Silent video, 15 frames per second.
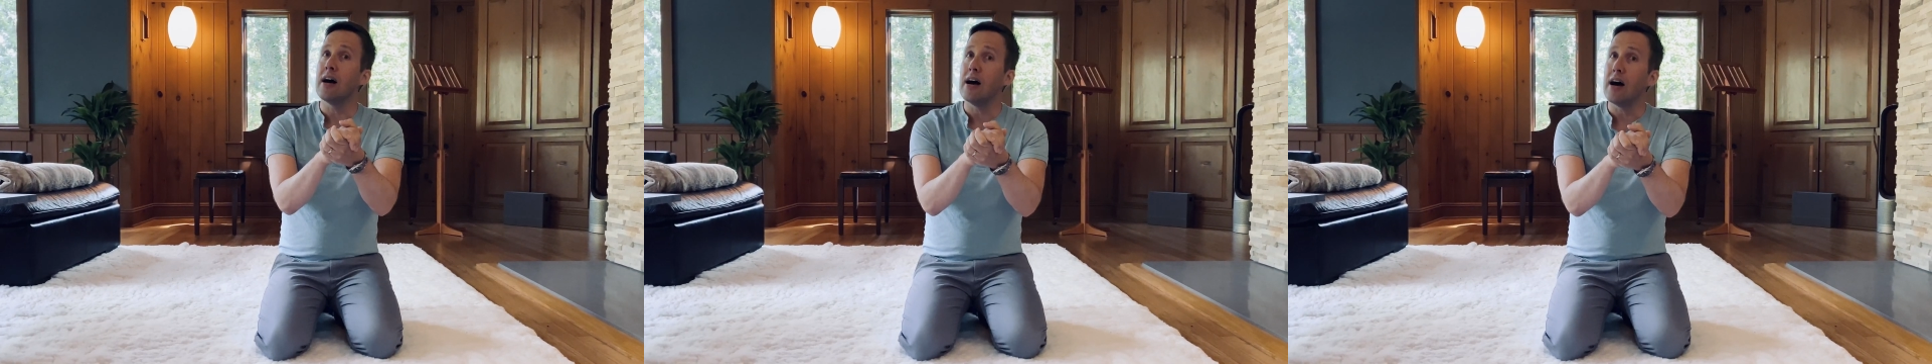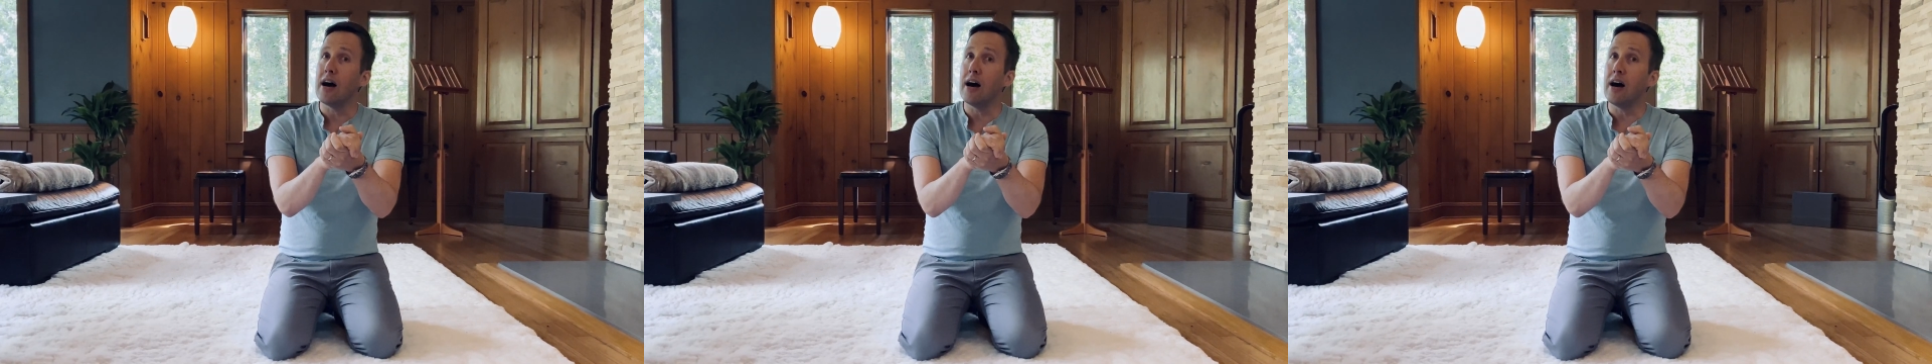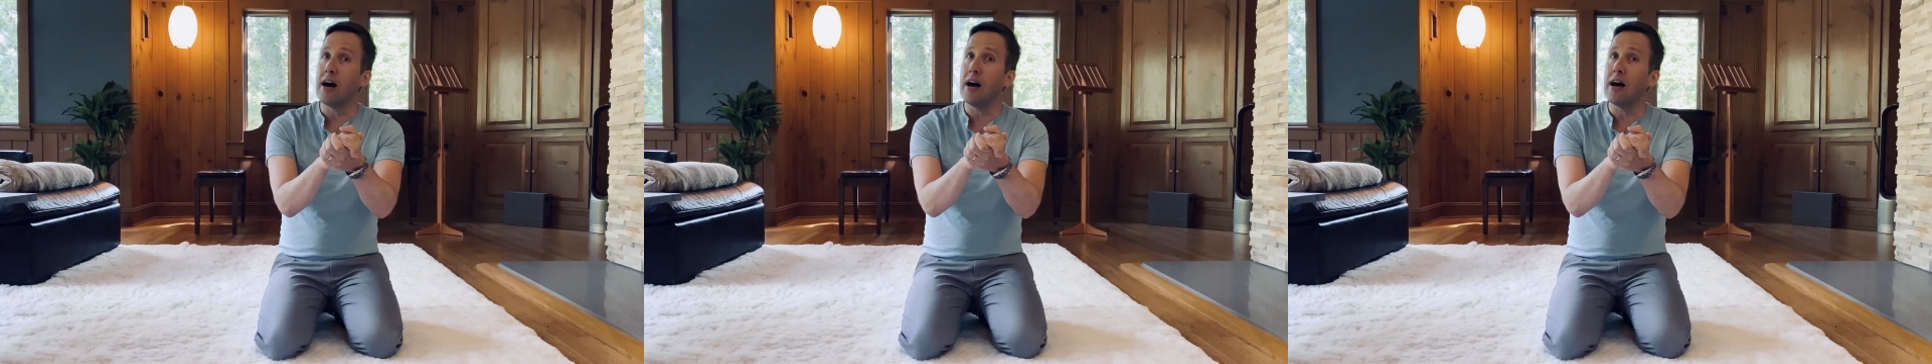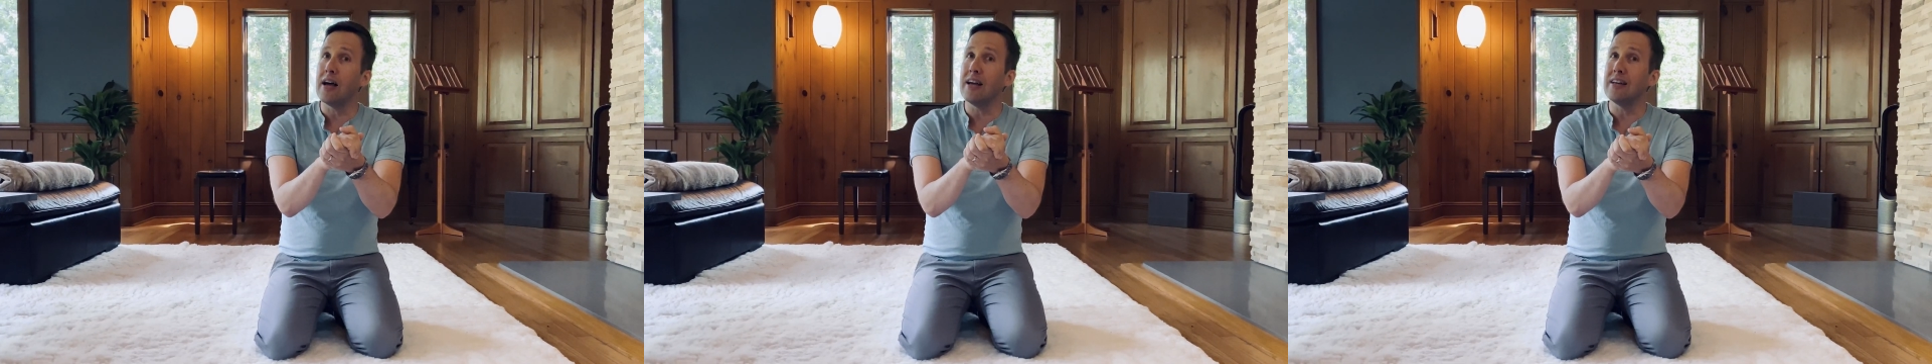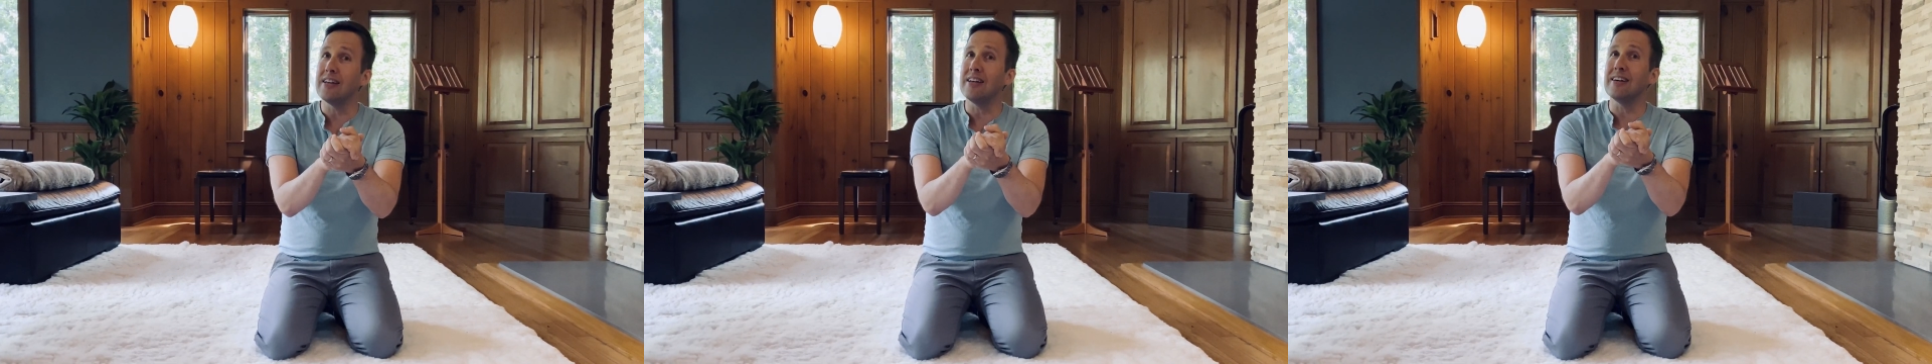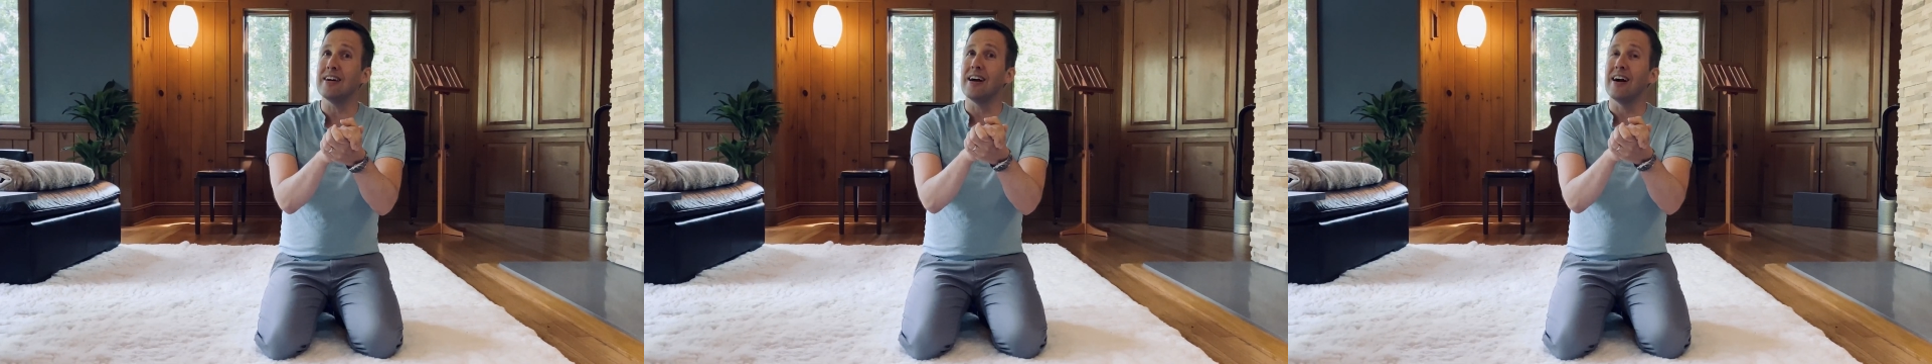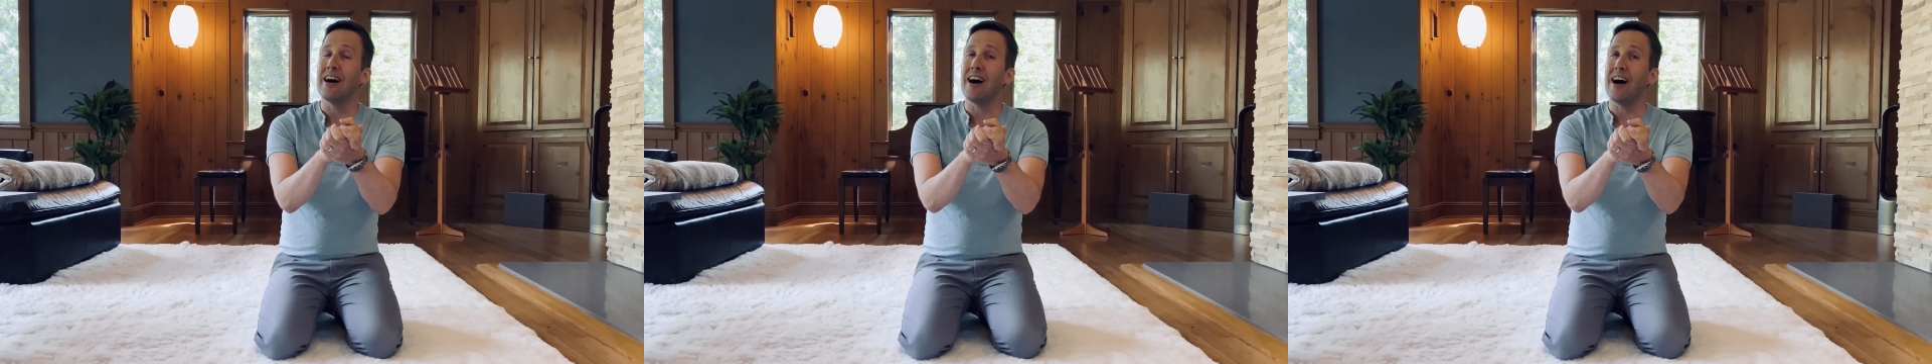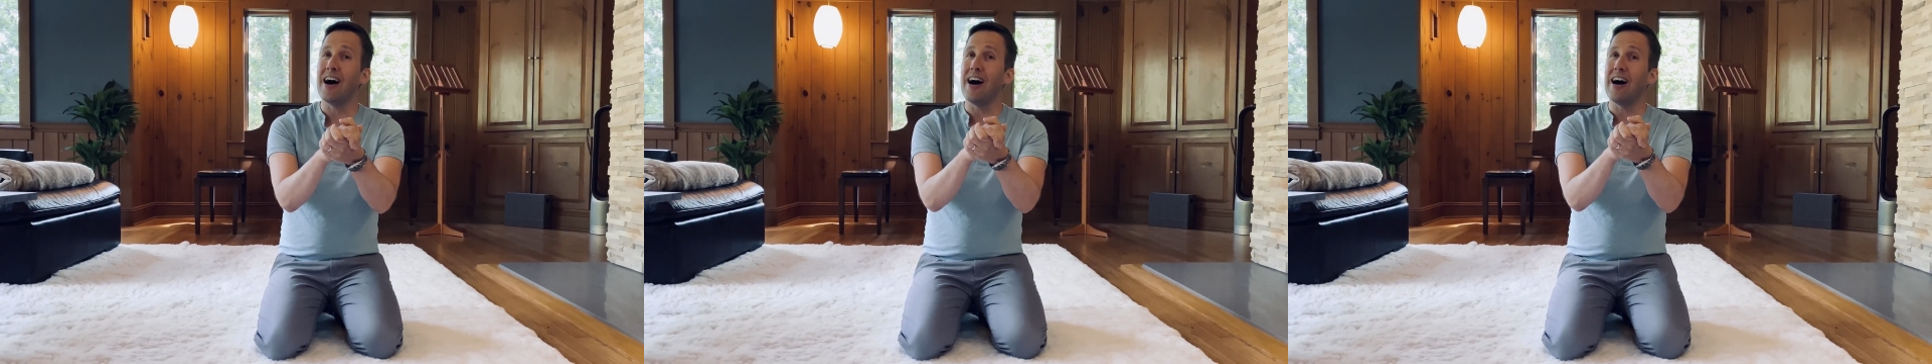Hiding,
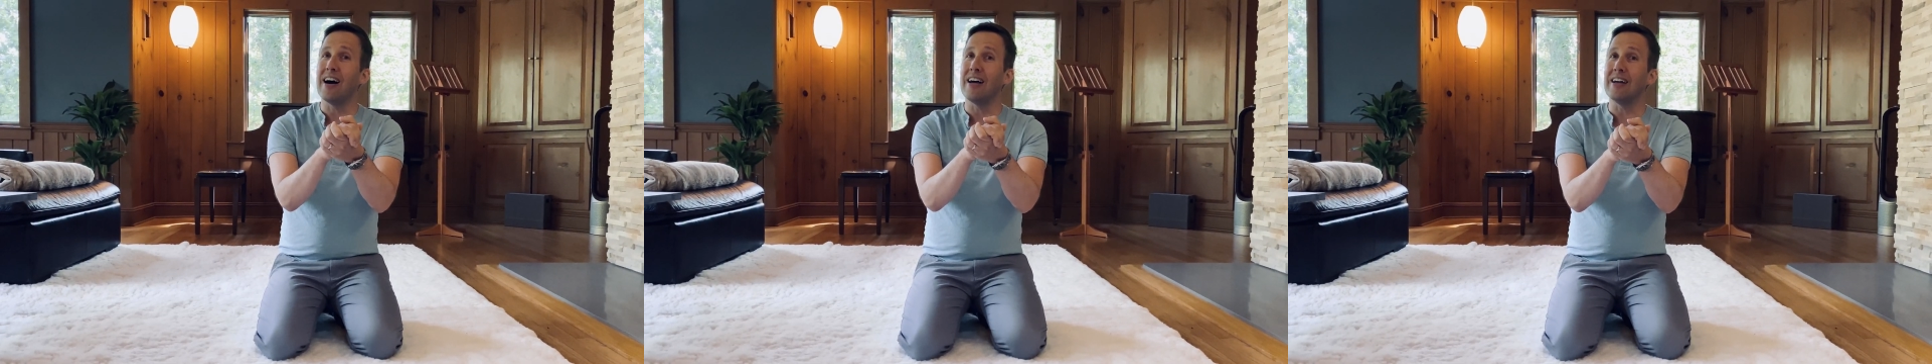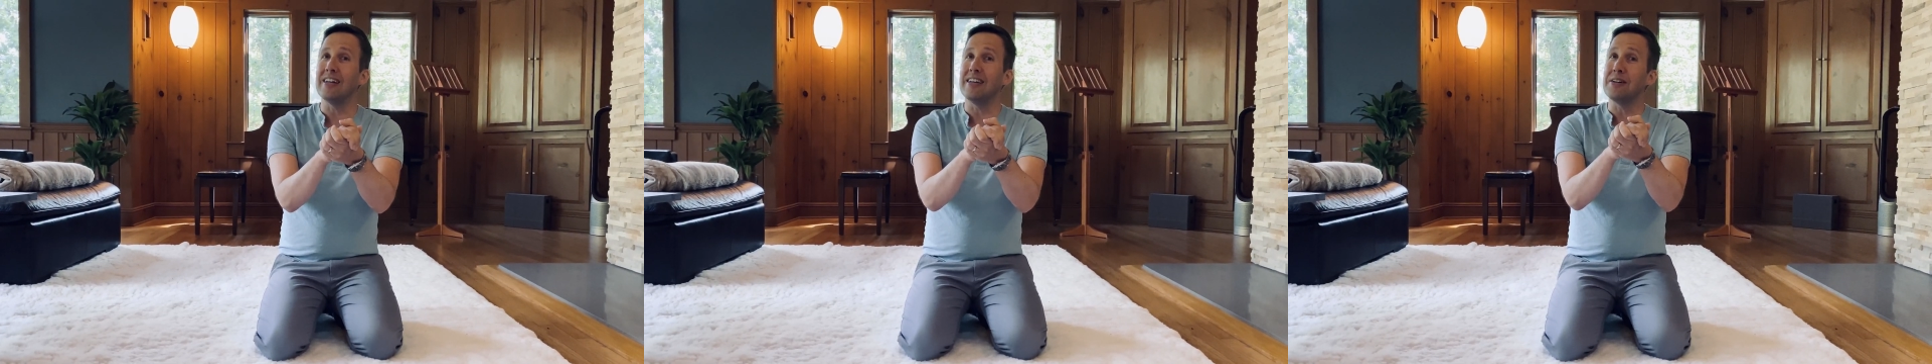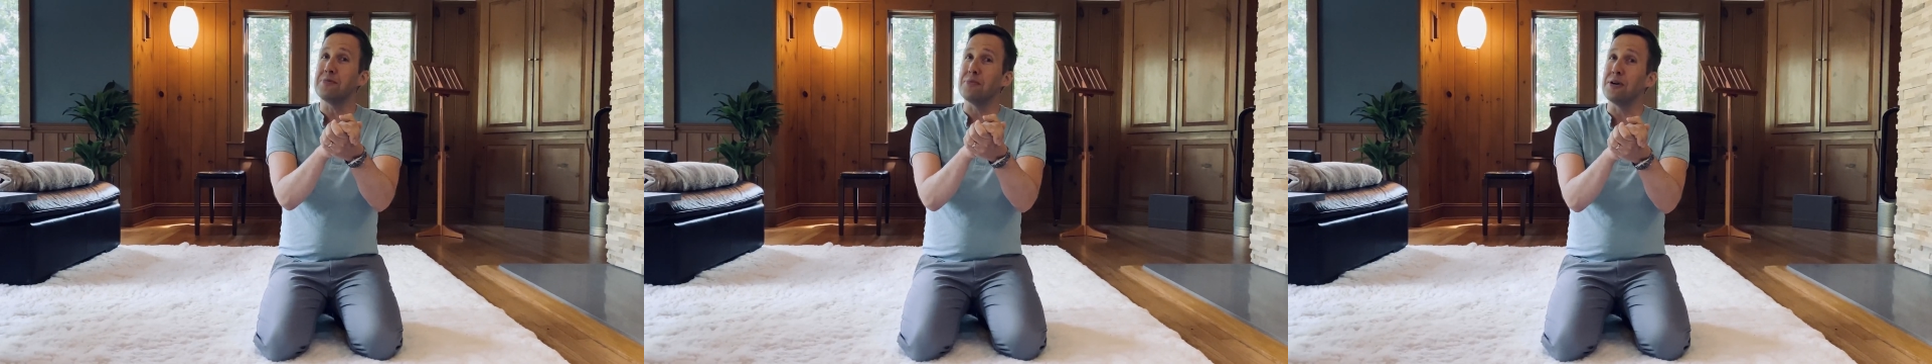hiding